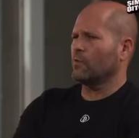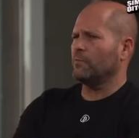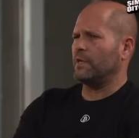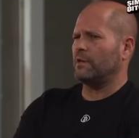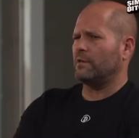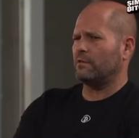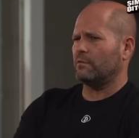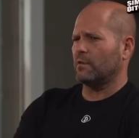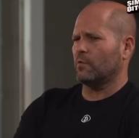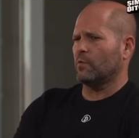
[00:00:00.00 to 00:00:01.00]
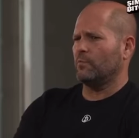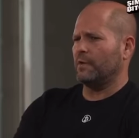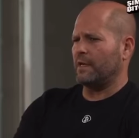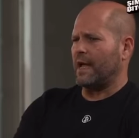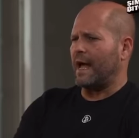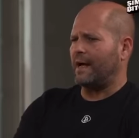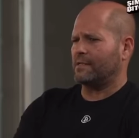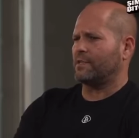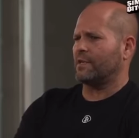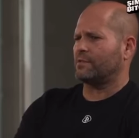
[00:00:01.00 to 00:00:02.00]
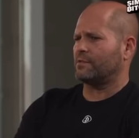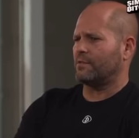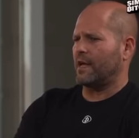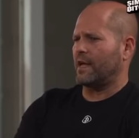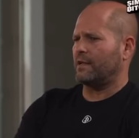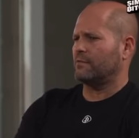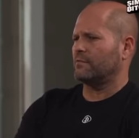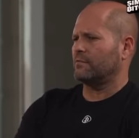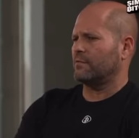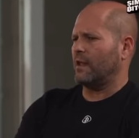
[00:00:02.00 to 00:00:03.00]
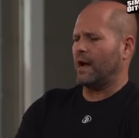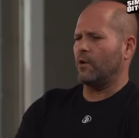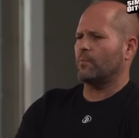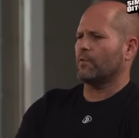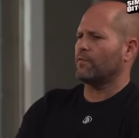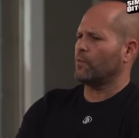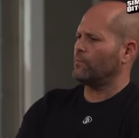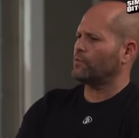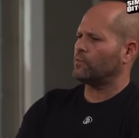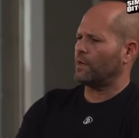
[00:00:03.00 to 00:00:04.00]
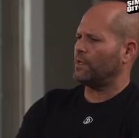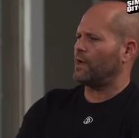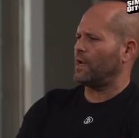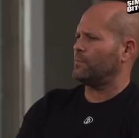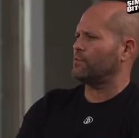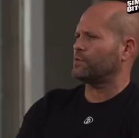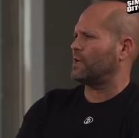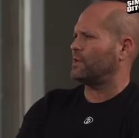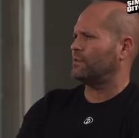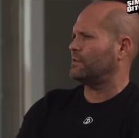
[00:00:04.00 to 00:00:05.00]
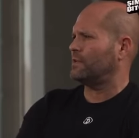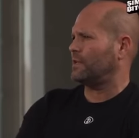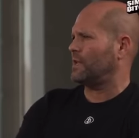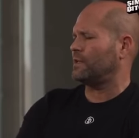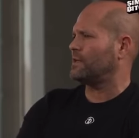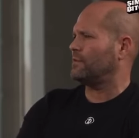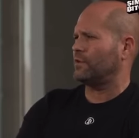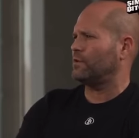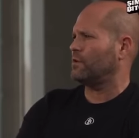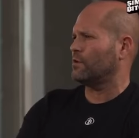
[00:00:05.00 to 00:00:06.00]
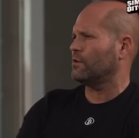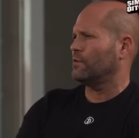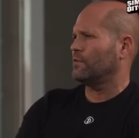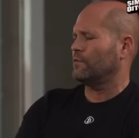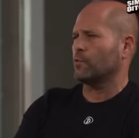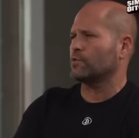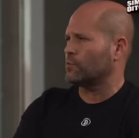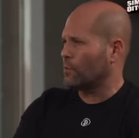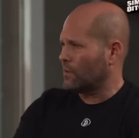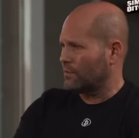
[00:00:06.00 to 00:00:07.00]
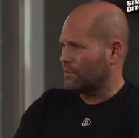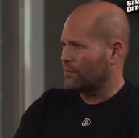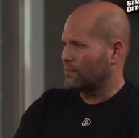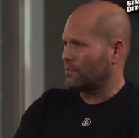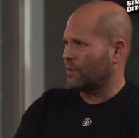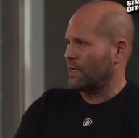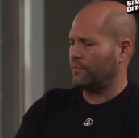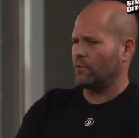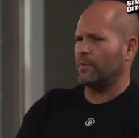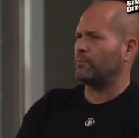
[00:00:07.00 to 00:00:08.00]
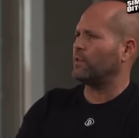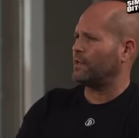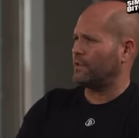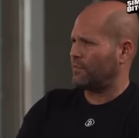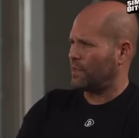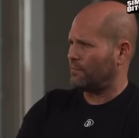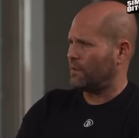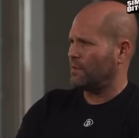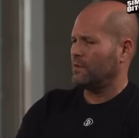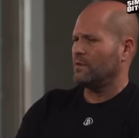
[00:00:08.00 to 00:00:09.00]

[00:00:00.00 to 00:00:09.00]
There will be assets that outperform 29% in any given year for sure, right? There'll be plenty of them.